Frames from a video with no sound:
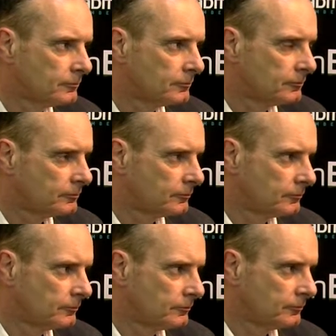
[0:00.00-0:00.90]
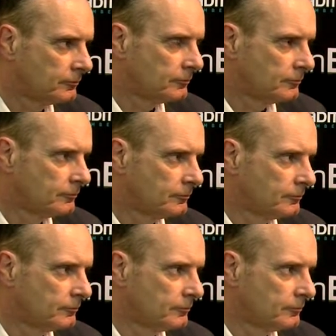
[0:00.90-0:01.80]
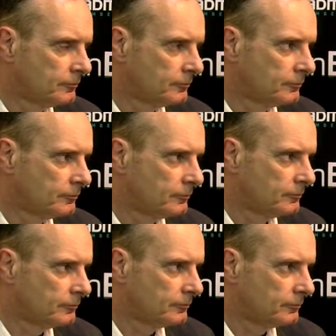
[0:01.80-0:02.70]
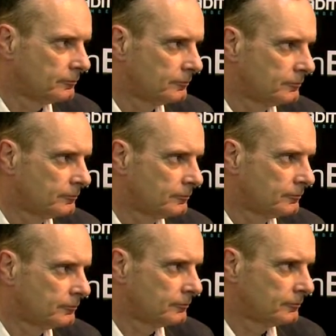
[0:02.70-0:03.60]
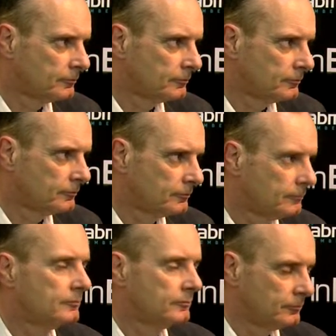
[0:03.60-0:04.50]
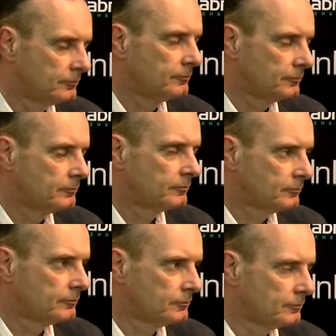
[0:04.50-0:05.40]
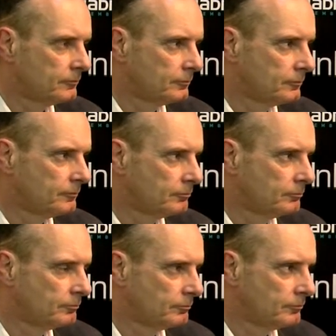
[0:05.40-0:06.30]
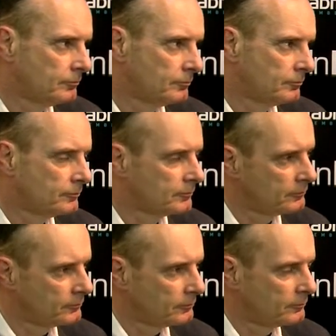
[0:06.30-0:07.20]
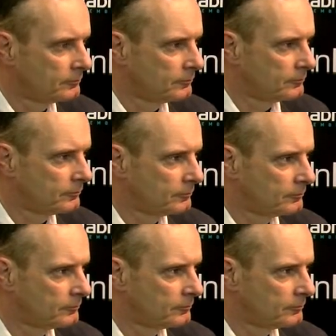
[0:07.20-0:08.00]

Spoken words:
(not speaking)